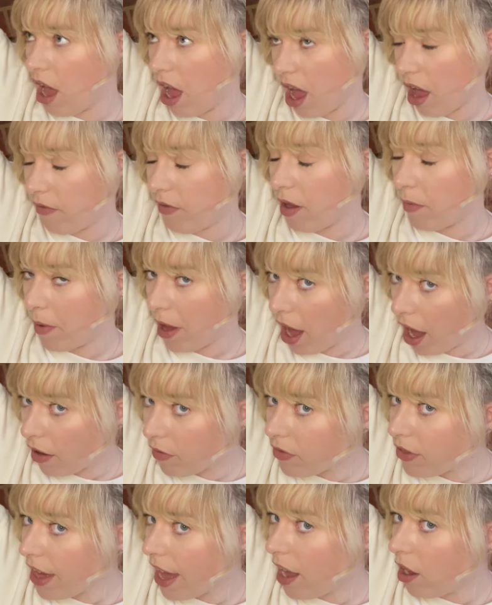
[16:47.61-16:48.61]
up, half
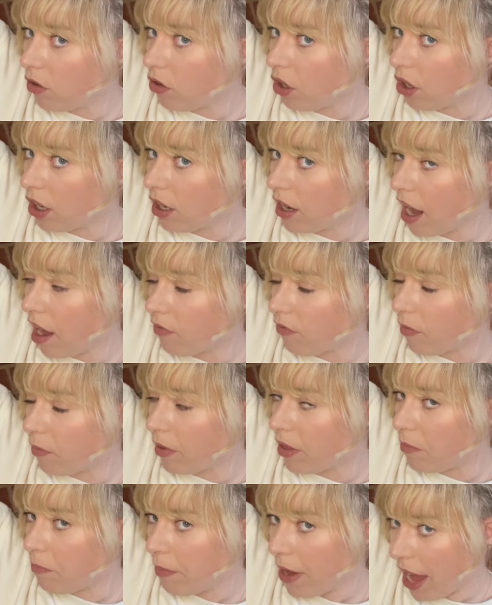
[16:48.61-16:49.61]
down, you can have them at
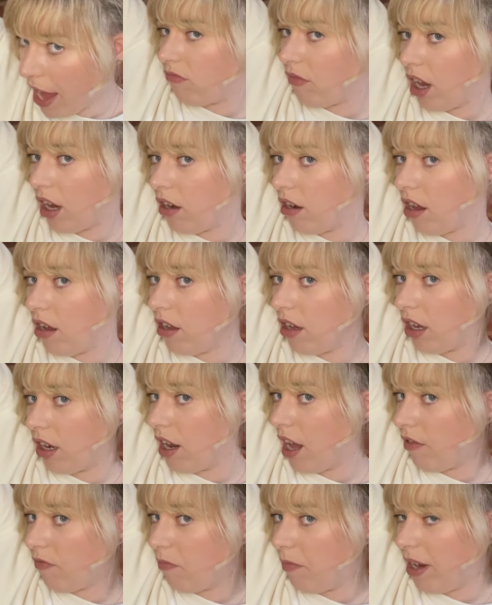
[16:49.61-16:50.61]
the back. I don't know, you can
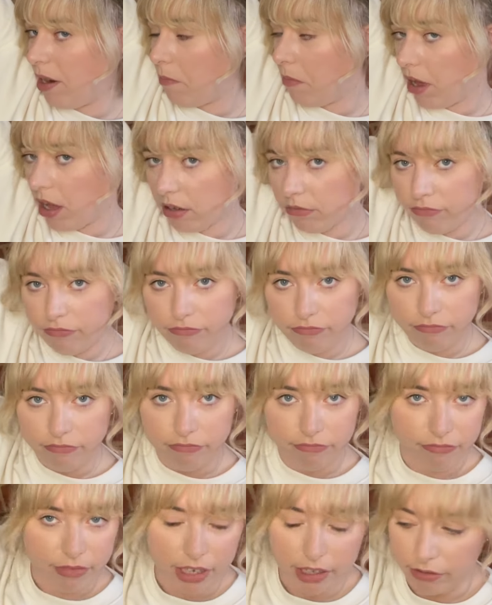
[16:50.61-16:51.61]
have them in a bun.
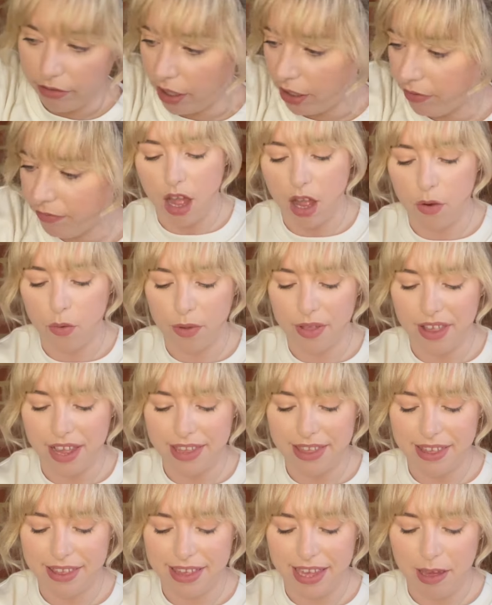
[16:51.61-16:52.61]
I don't know. I always like
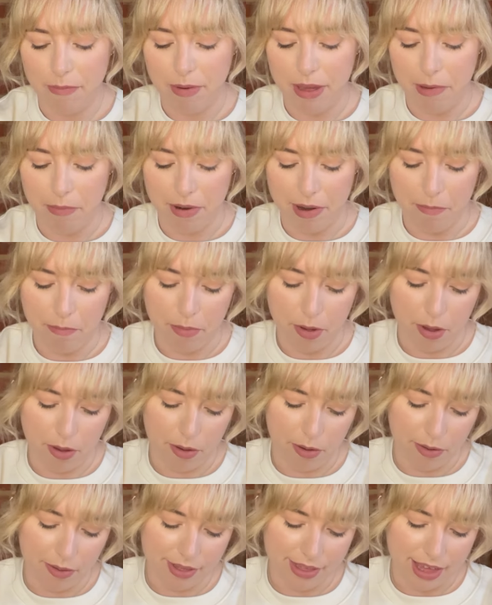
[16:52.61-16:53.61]
to see people in
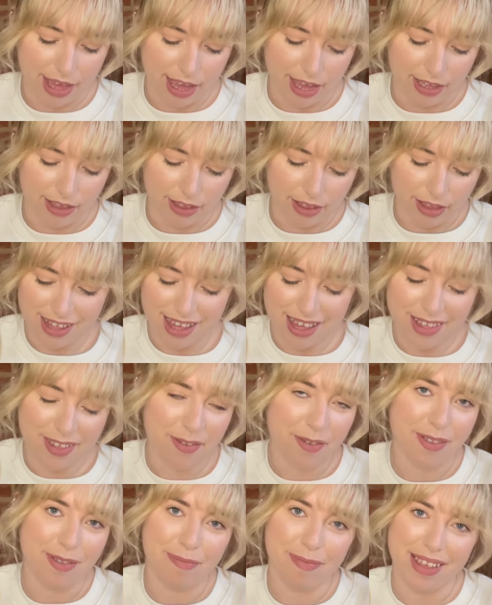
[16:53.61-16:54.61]
bows, and I
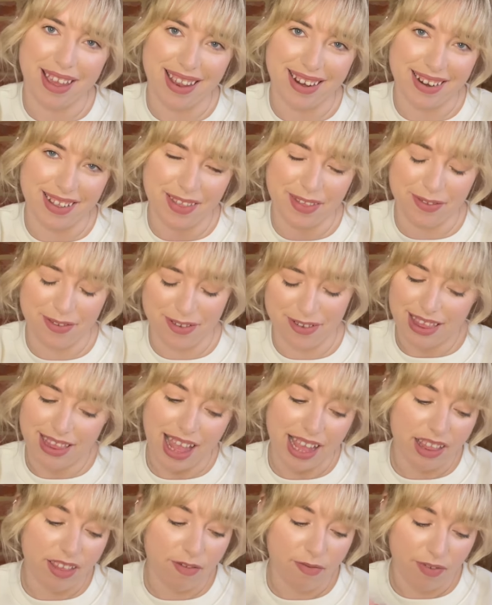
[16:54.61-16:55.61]
saw them there and I thought,
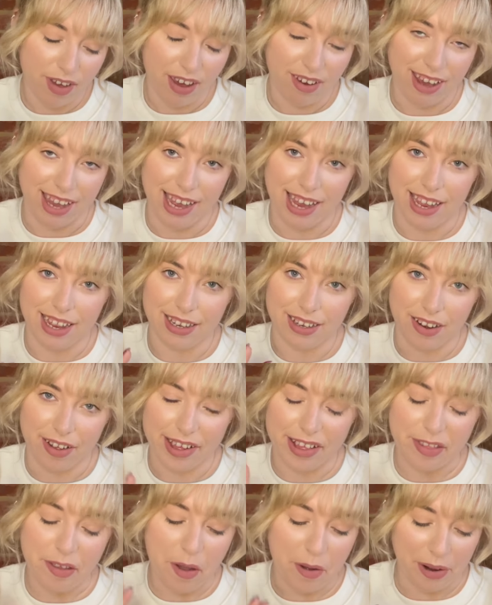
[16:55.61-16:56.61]
that's a very
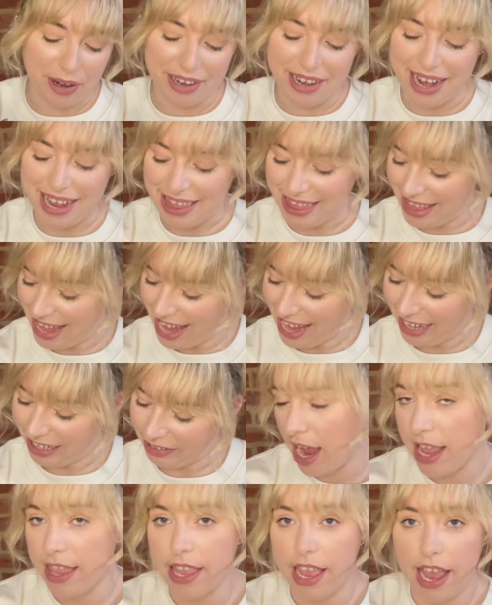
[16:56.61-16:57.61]
nice holiday thing.
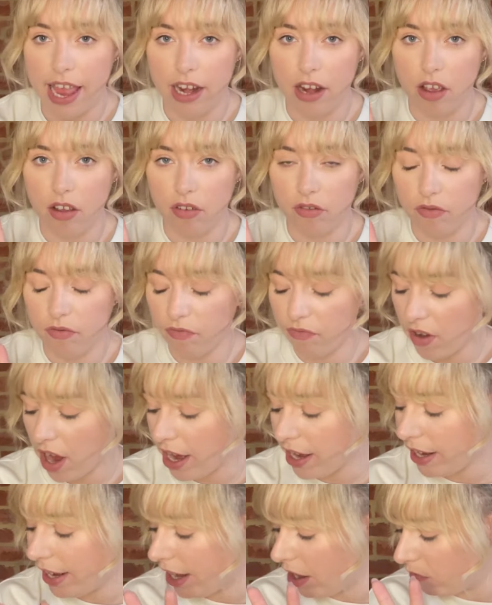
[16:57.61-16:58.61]
And then
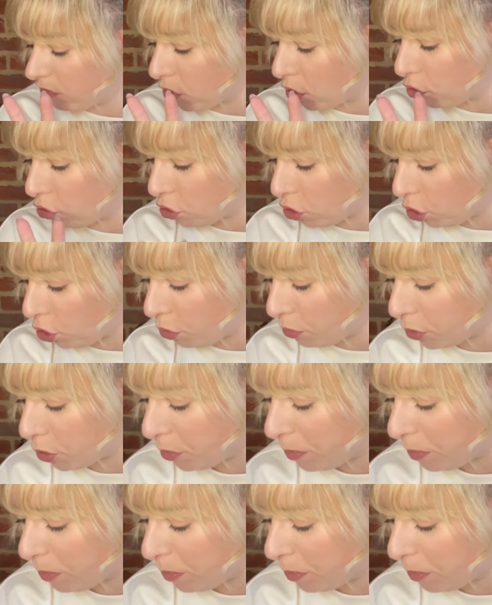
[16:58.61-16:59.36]
finally, I've got two more